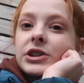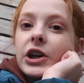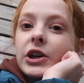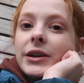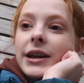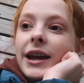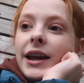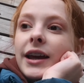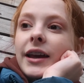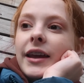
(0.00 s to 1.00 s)
So
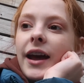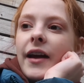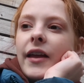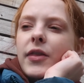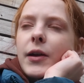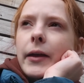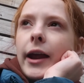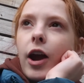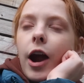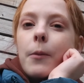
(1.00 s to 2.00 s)
yeah, and I think when I
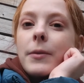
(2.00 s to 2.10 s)
get home, I'm